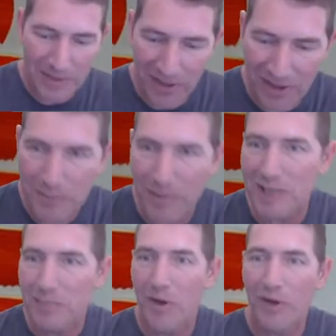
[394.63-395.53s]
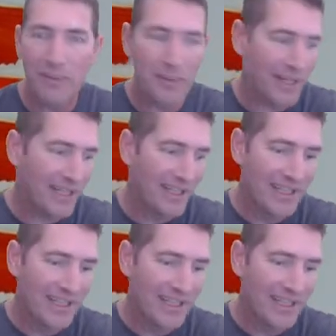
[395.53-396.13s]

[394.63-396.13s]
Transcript: Heritage Baseball, everybody.